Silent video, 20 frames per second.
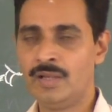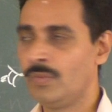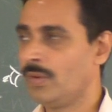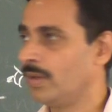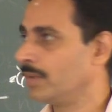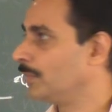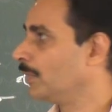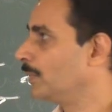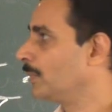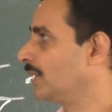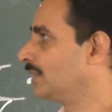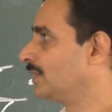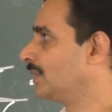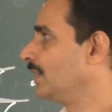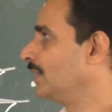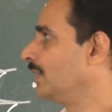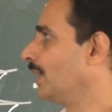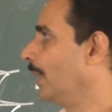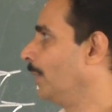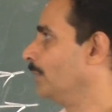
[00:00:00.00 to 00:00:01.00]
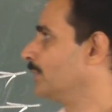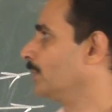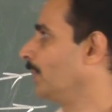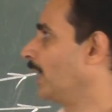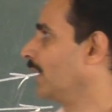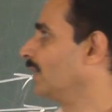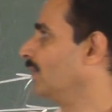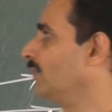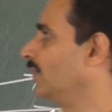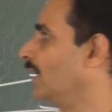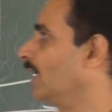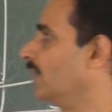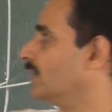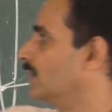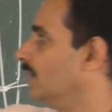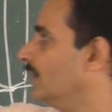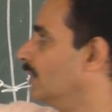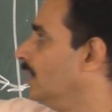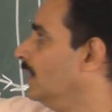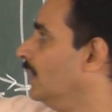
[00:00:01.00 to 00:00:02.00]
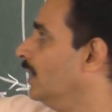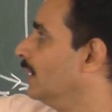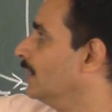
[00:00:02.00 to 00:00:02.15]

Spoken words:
What do you mean by three times magnification?